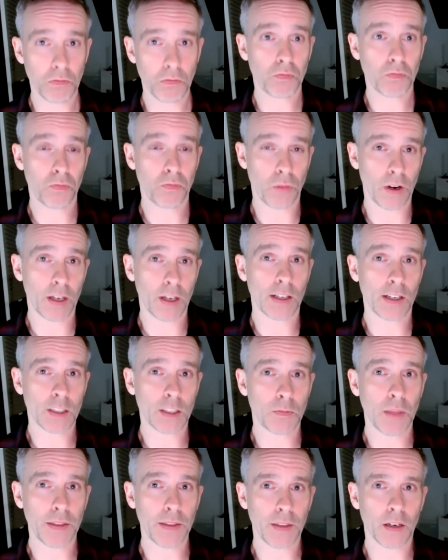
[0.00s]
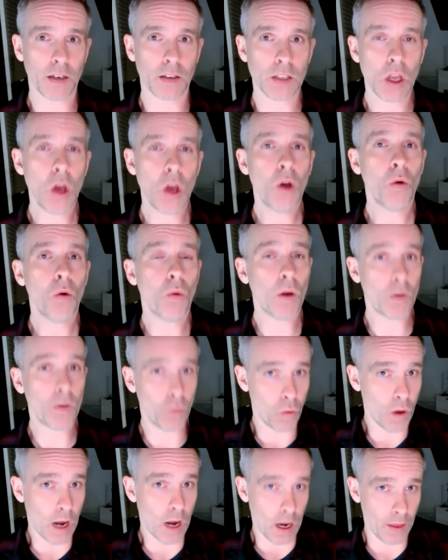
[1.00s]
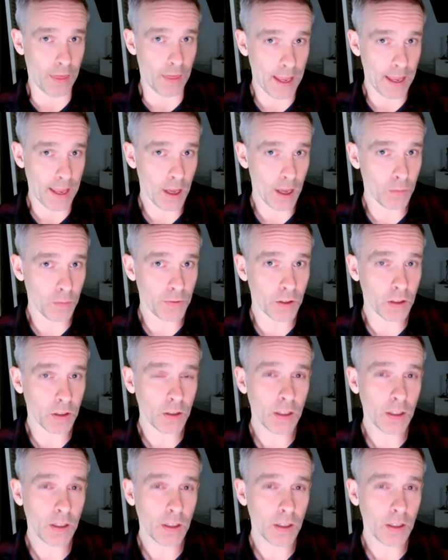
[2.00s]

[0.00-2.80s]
pretty aggressive blood thinners. What are they helpful?